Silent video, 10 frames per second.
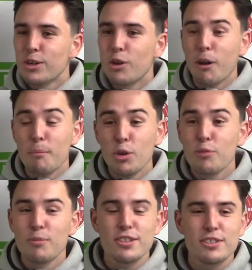our
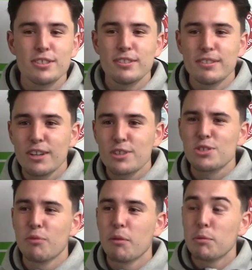movements, and sort
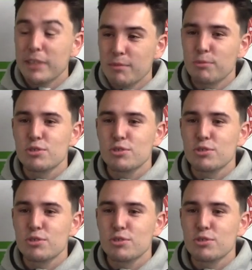of when we did